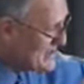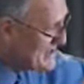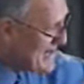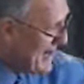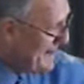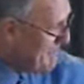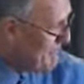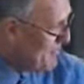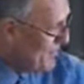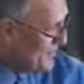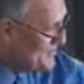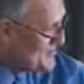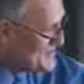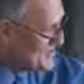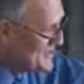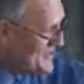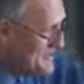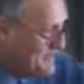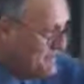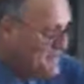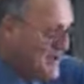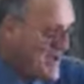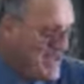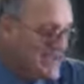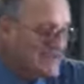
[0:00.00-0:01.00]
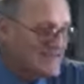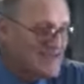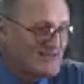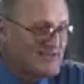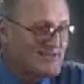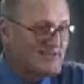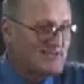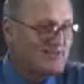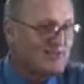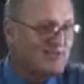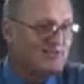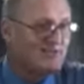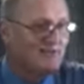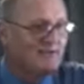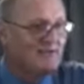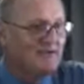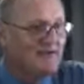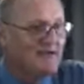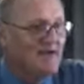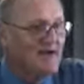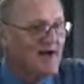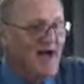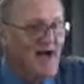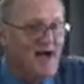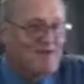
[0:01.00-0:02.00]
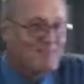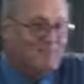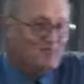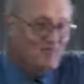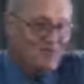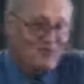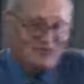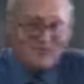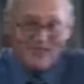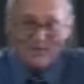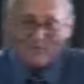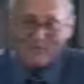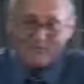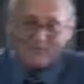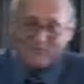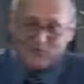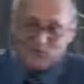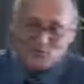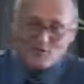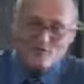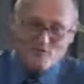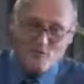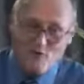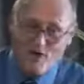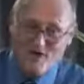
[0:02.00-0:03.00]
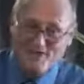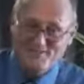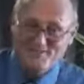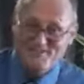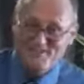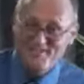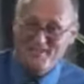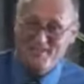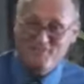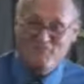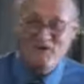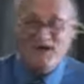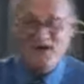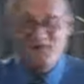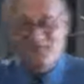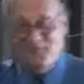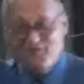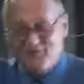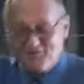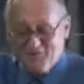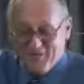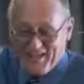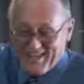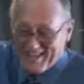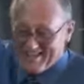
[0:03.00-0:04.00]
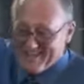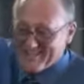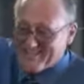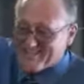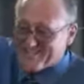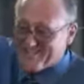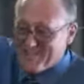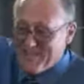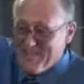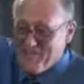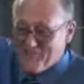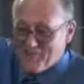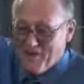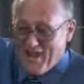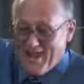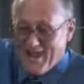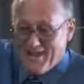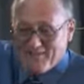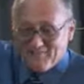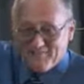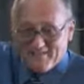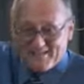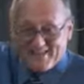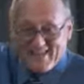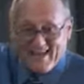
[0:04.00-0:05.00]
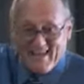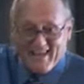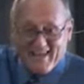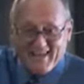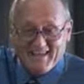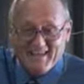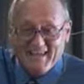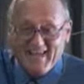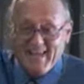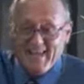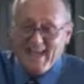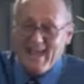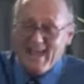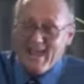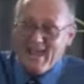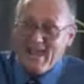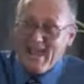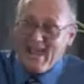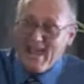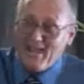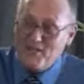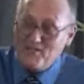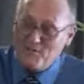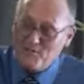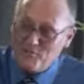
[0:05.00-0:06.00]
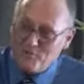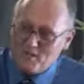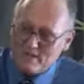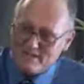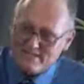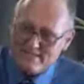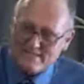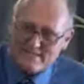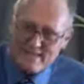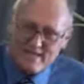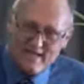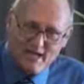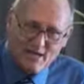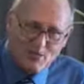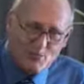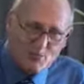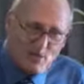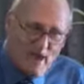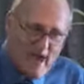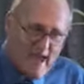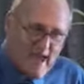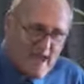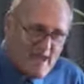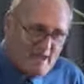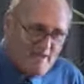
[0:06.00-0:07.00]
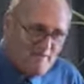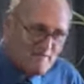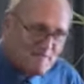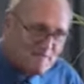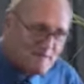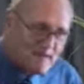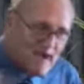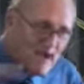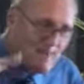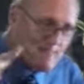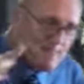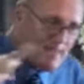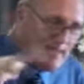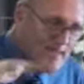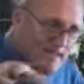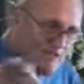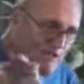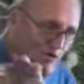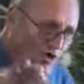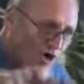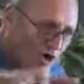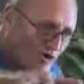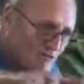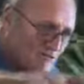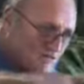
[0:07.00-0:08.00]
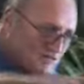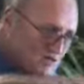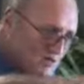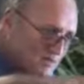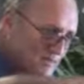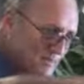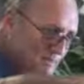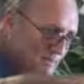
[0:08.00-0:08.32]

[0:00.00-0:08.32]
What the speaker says: up onto the beach. I'm sure some of you have watched them. I mean, we can see waves here. And you will see a wave coming onto the